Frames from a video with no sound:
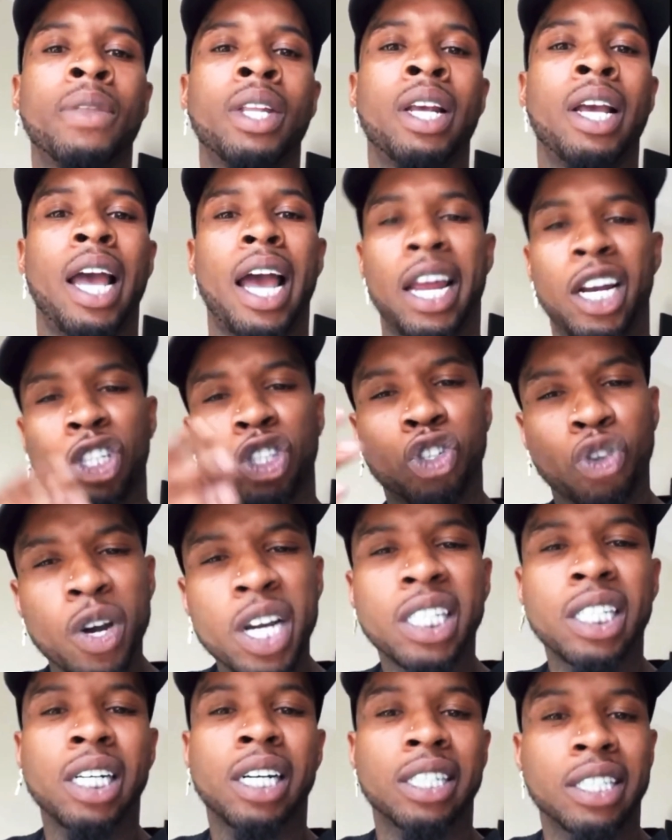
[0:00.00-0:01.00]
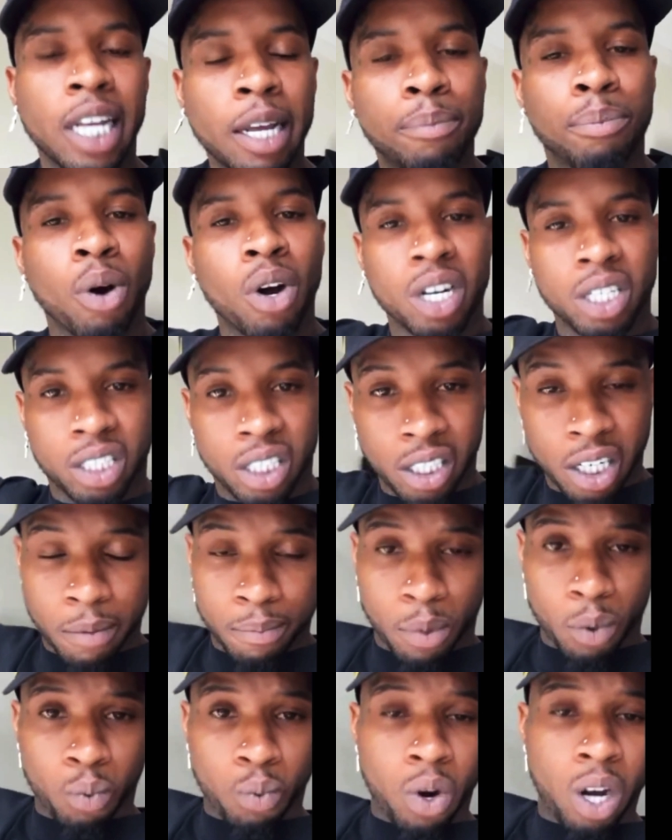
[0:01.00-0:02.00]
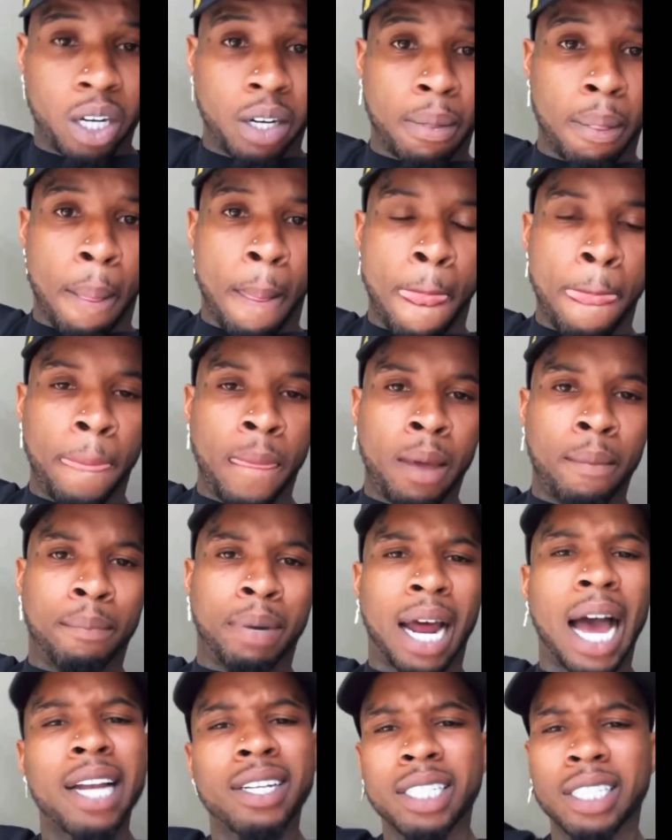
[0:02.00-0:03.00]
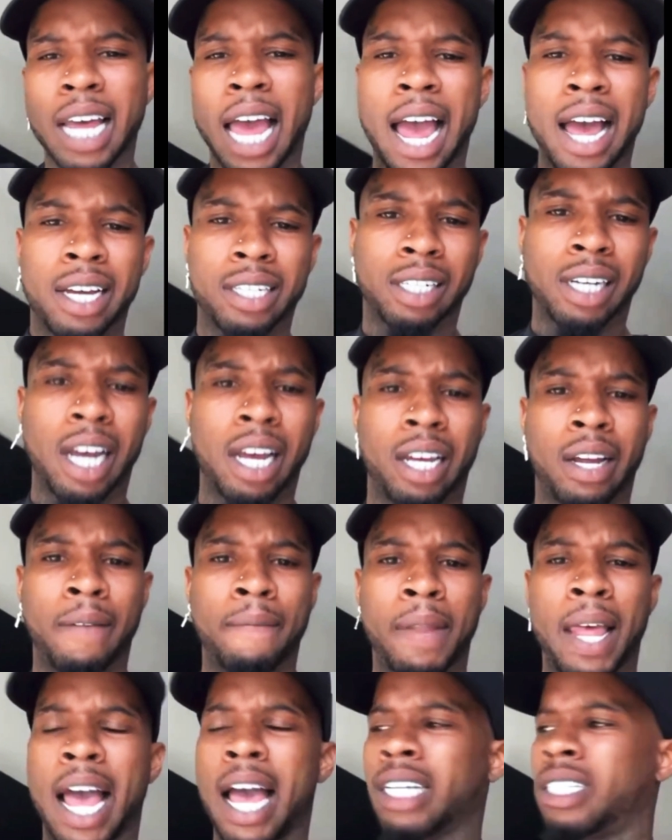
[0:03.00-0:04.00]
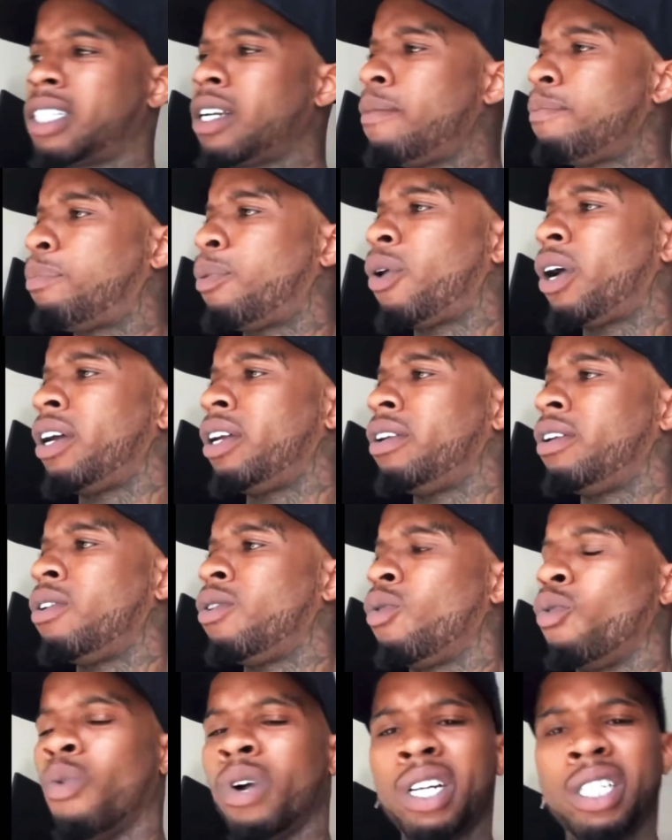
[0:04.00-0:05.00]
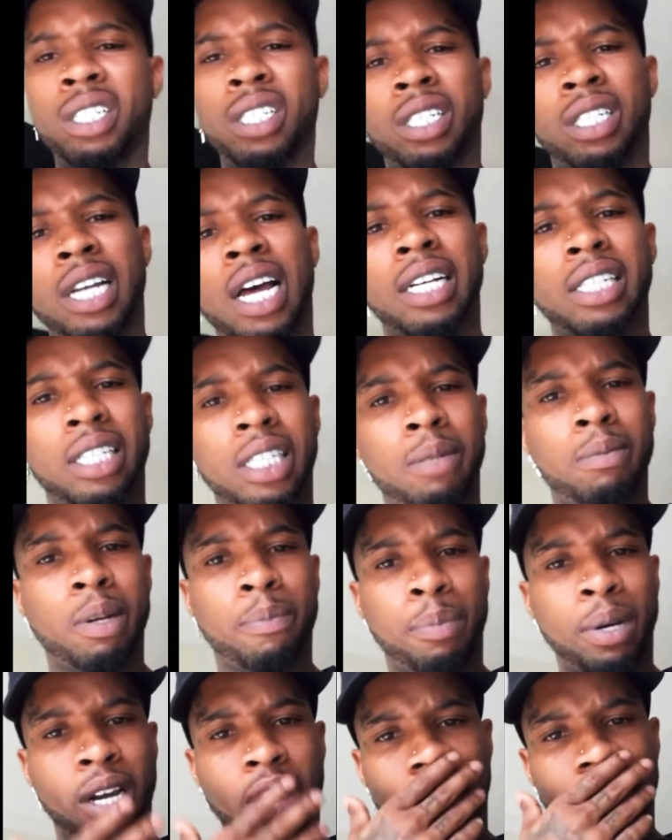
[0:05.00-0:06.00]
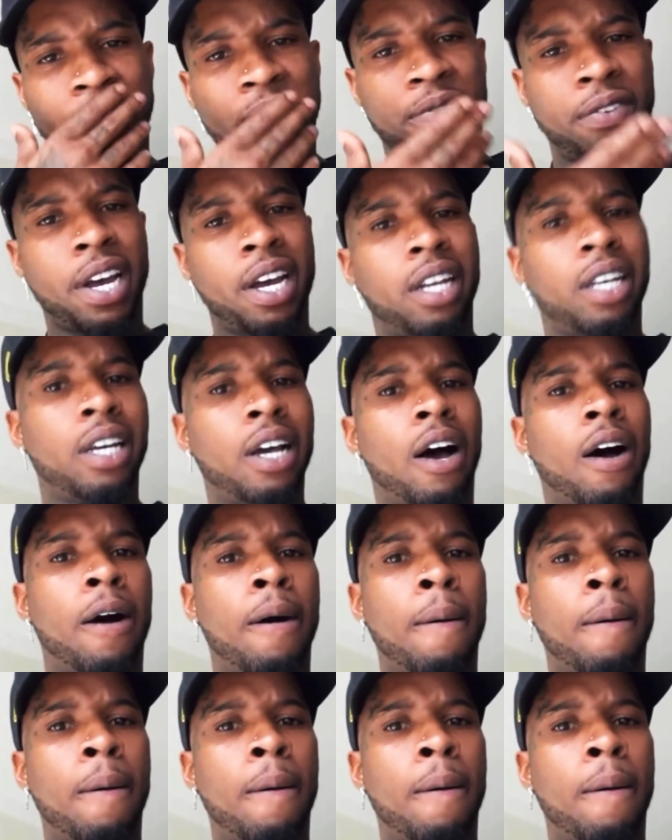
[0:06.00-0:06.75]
And it's crazy because they brought it to number one. But I just asked like at some point, when does this not seem to be unfair to y'all?